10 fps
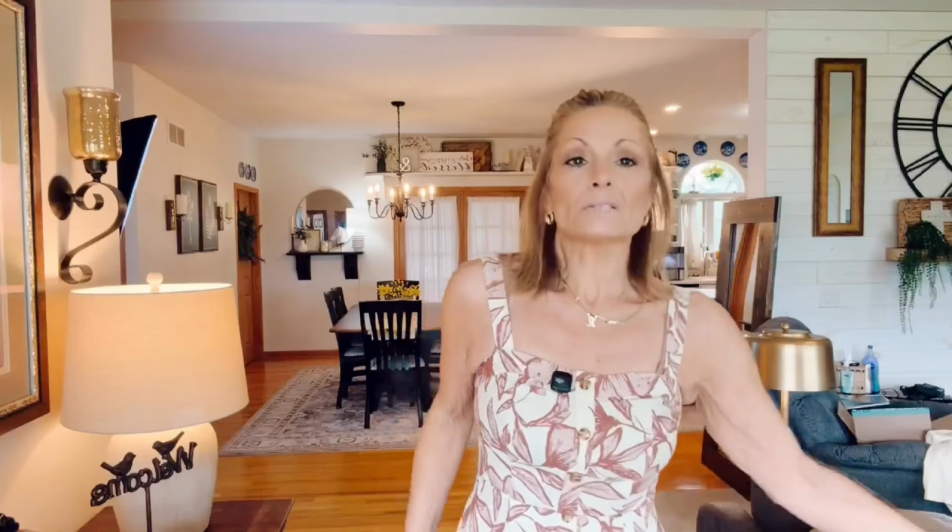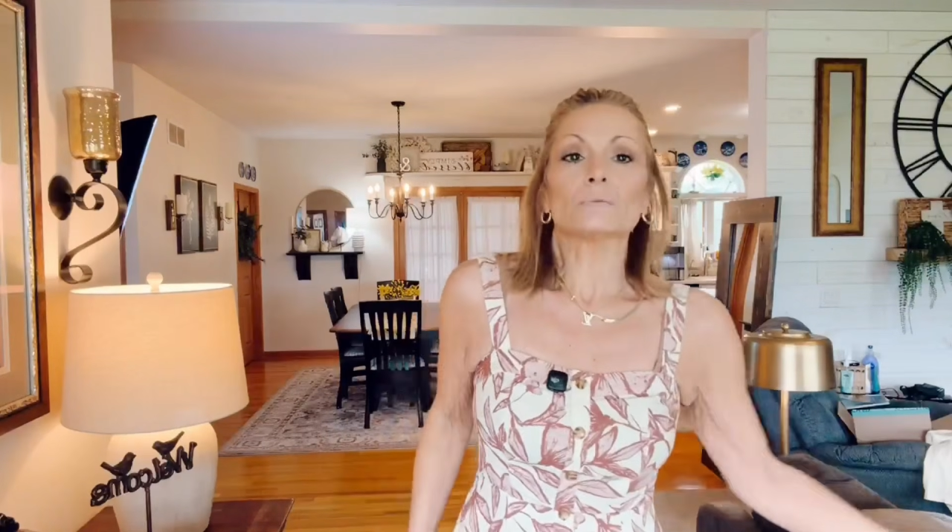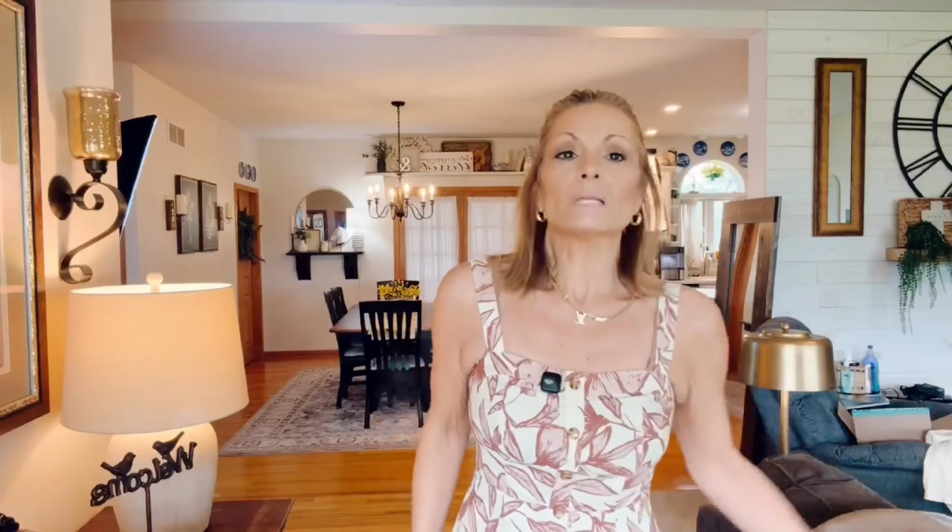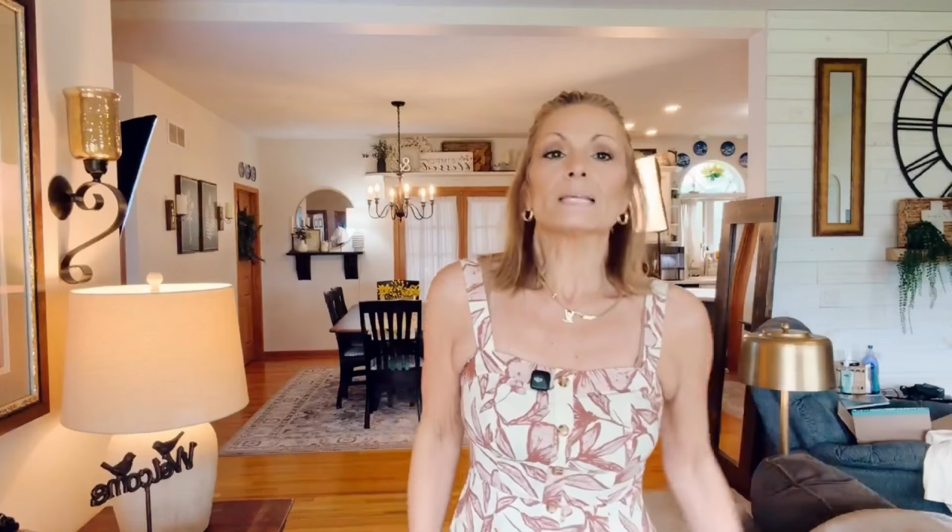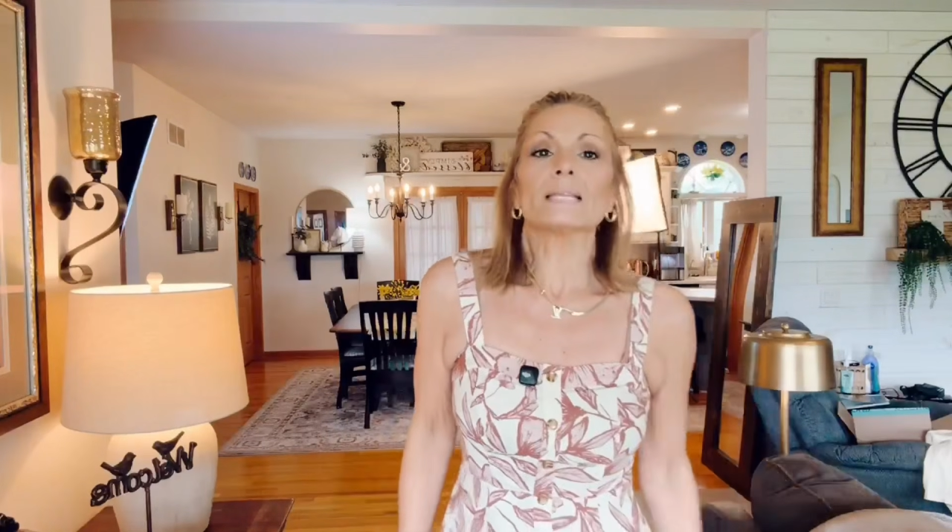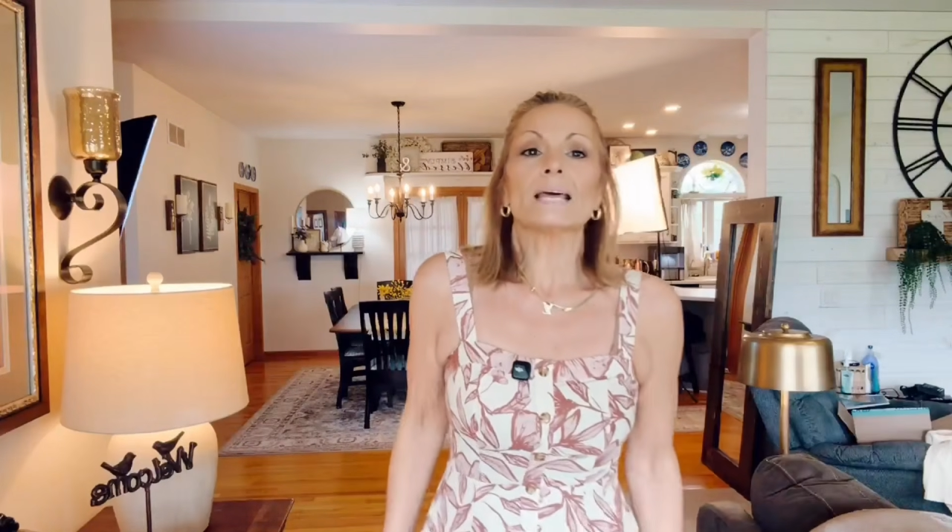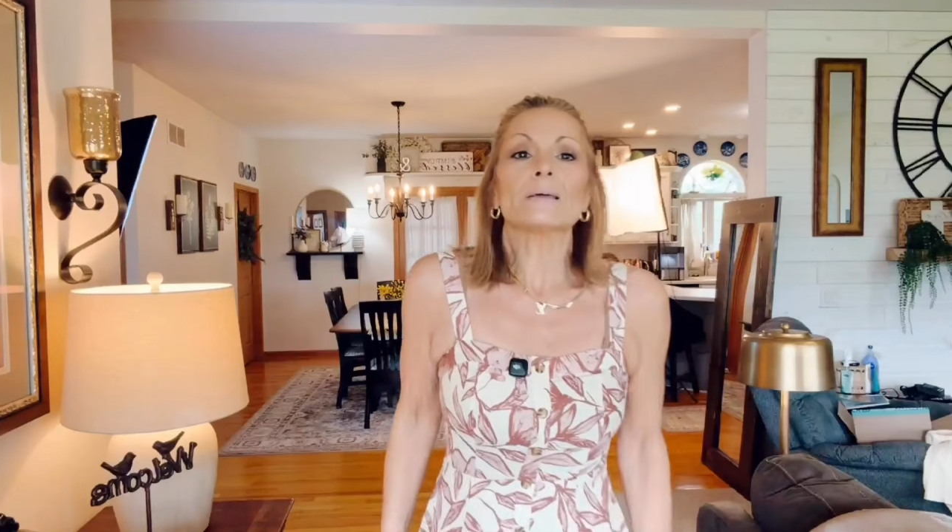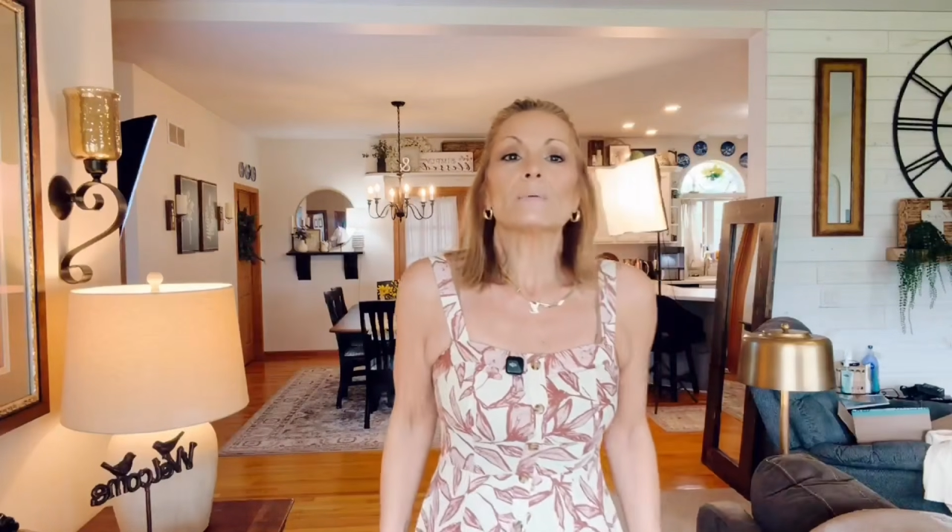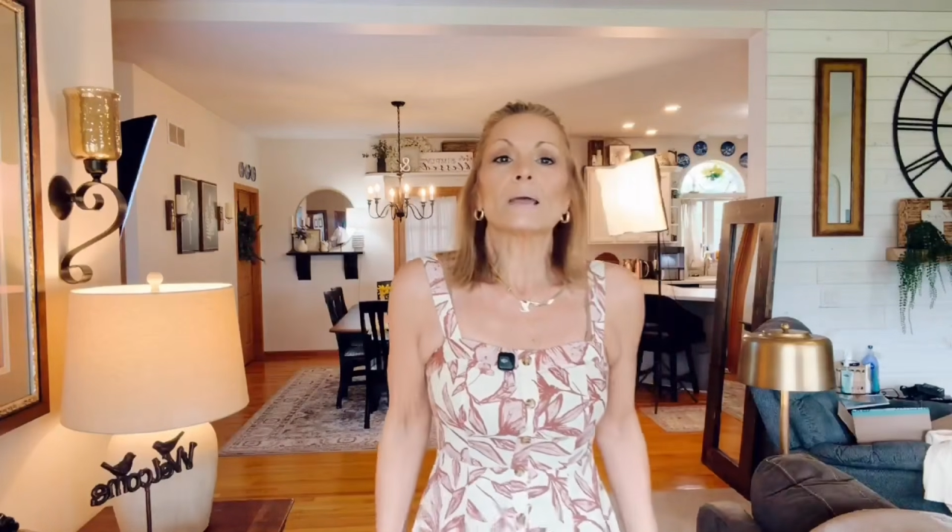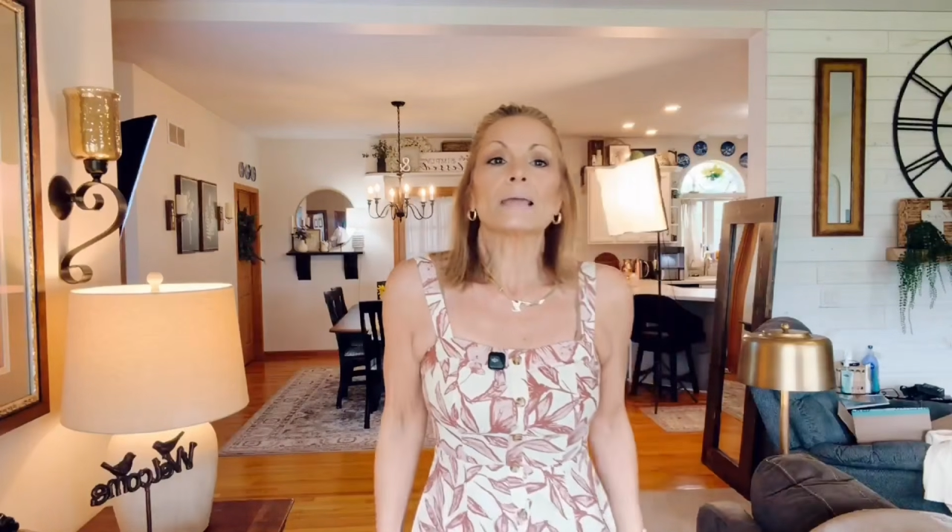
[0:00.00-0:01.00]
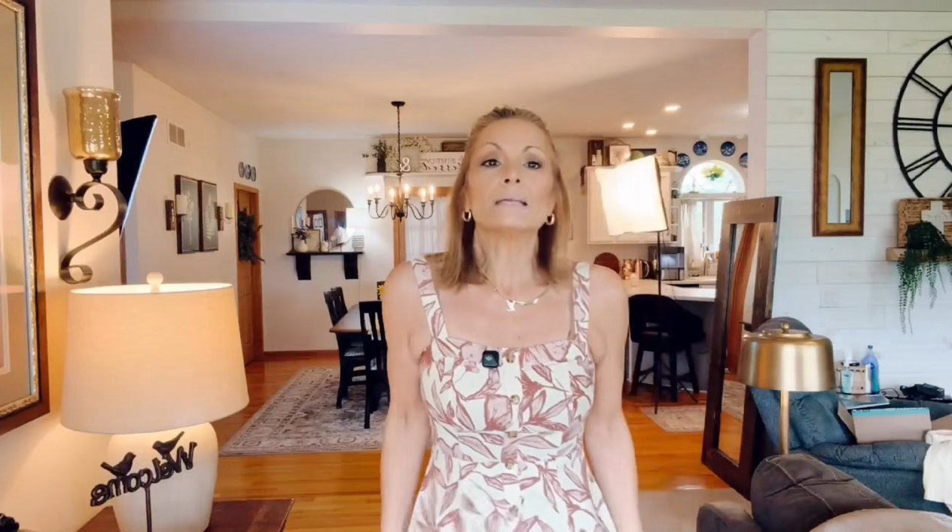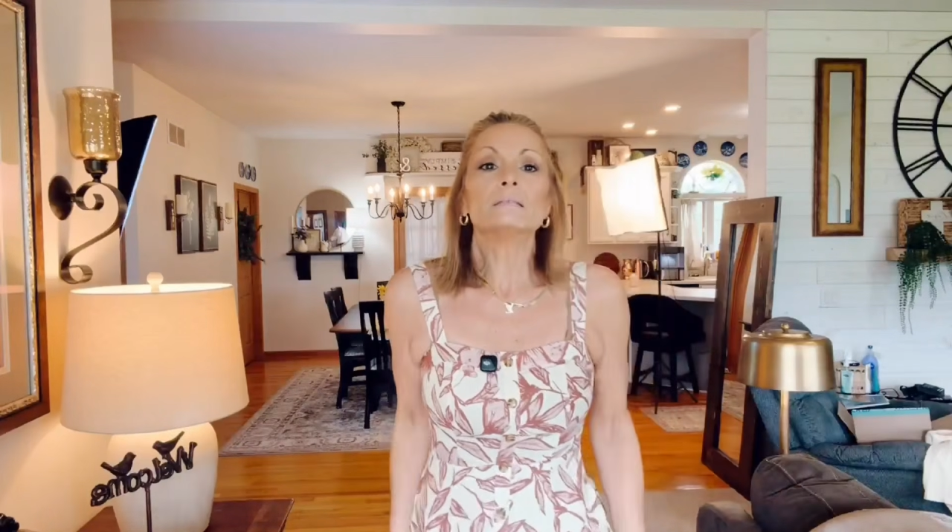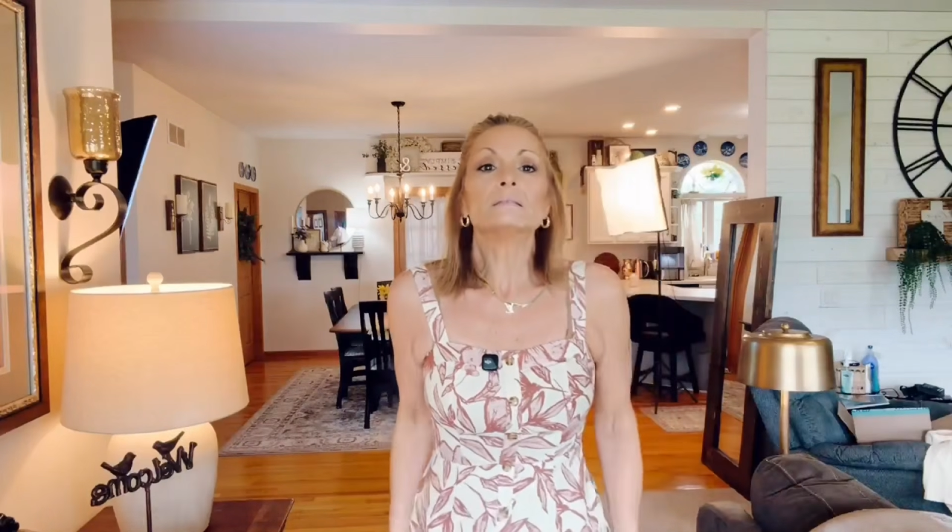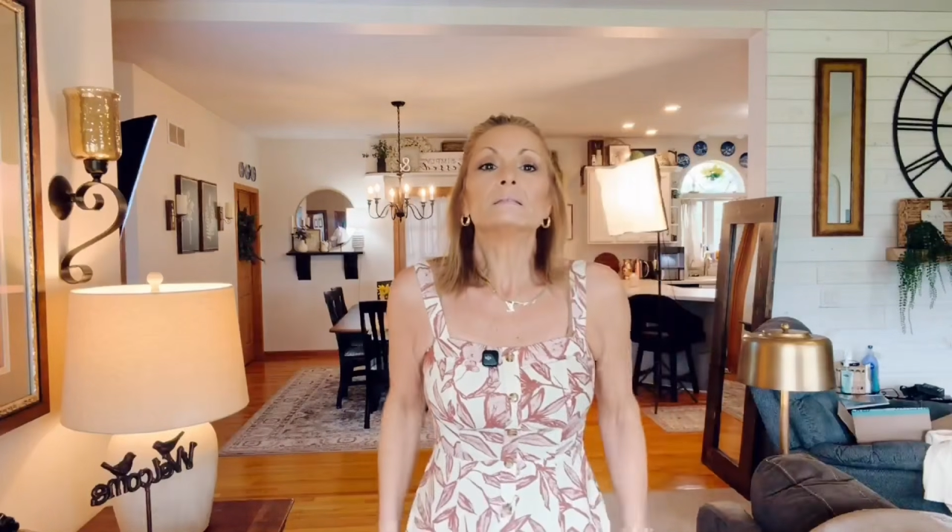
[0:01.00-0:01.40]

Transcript: really lightweight.